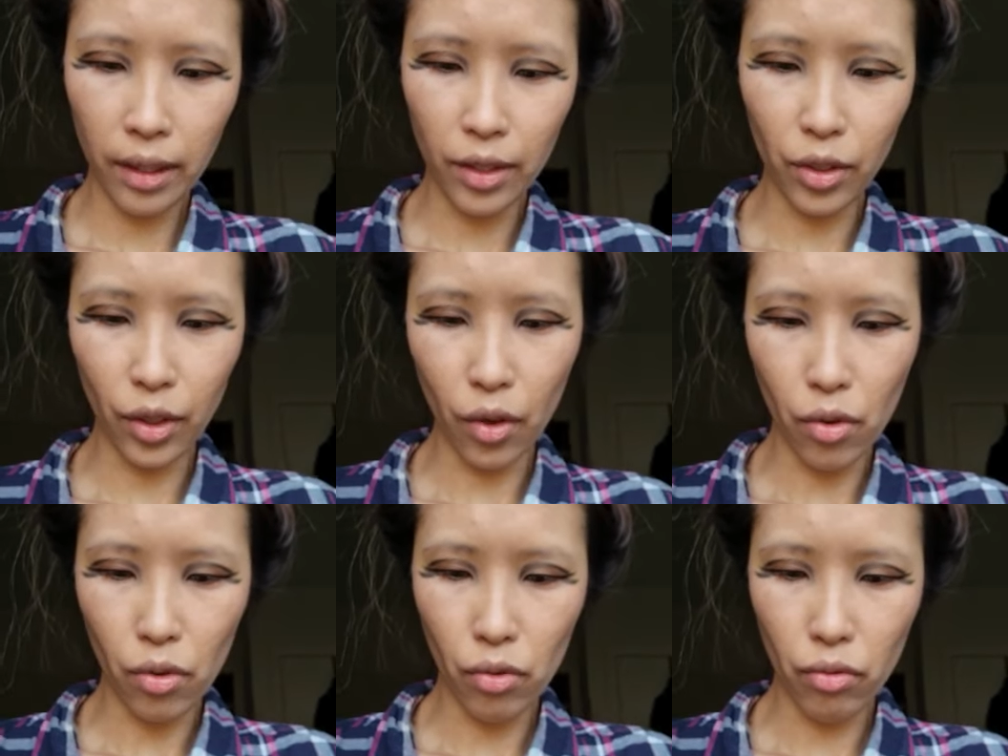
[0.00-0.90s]

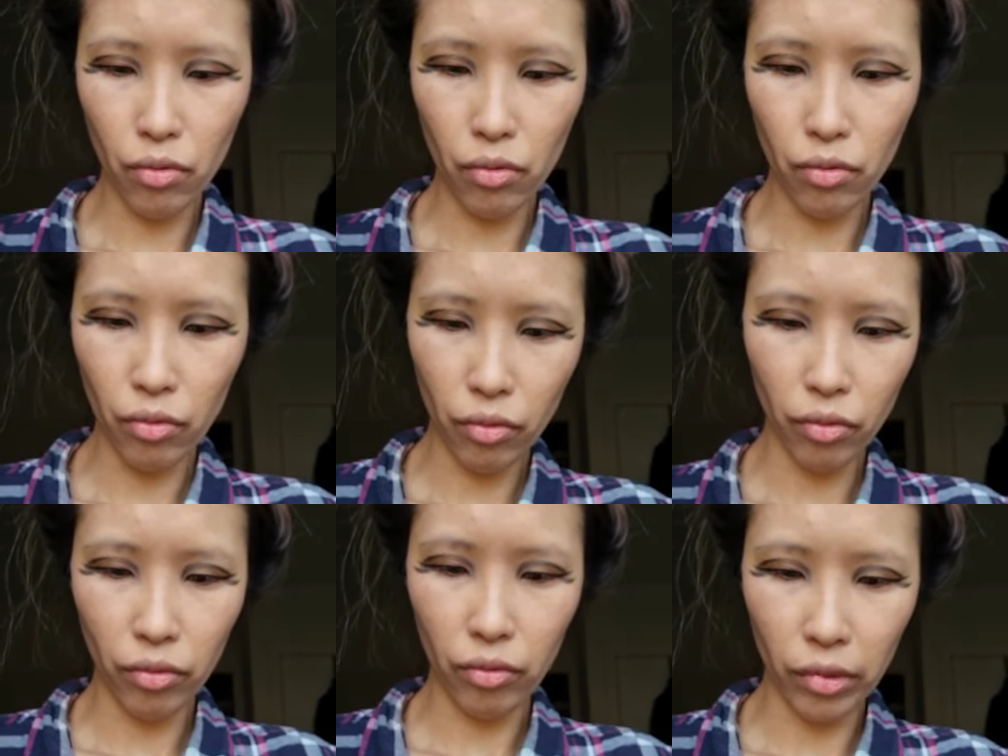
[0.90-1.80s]
So,
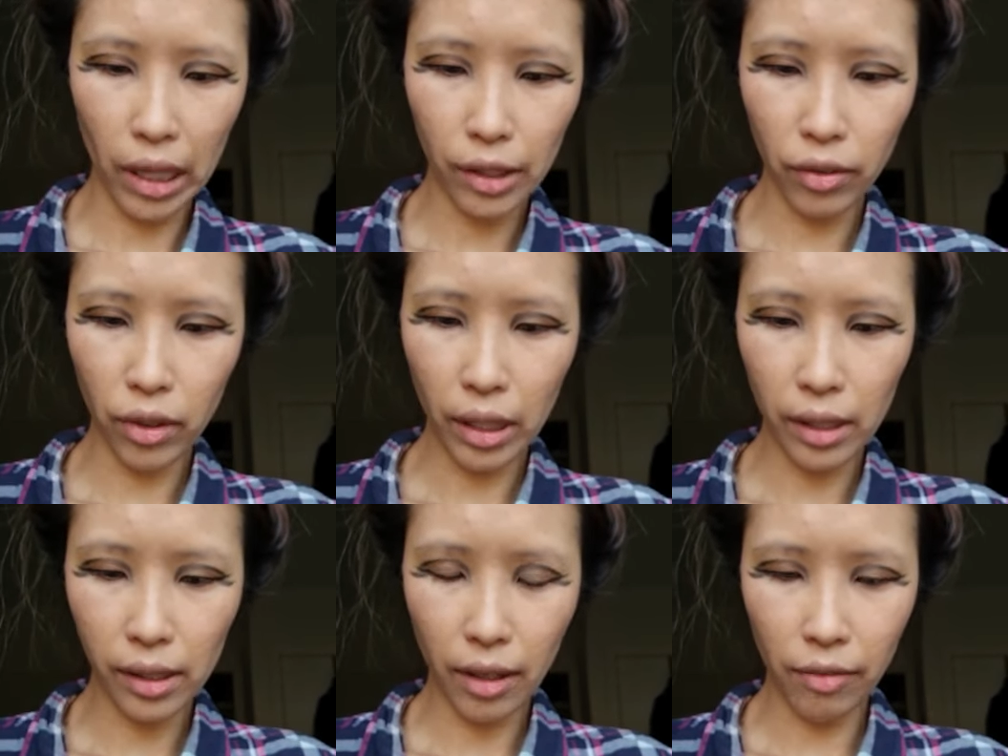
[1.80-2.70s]
last few
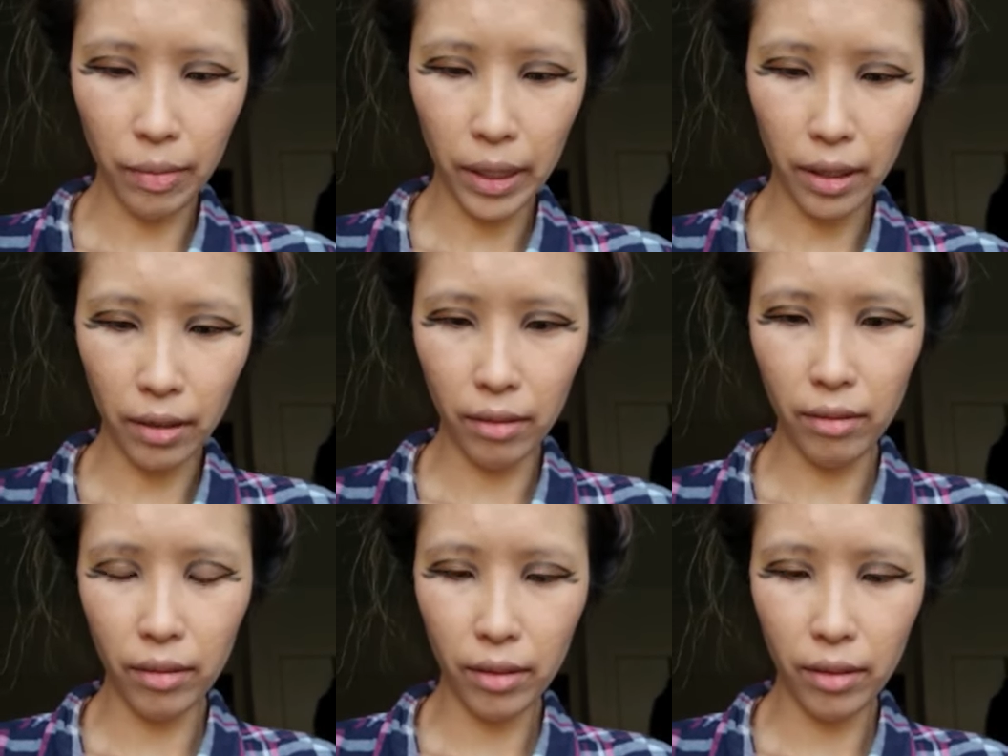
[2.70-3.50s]
days have been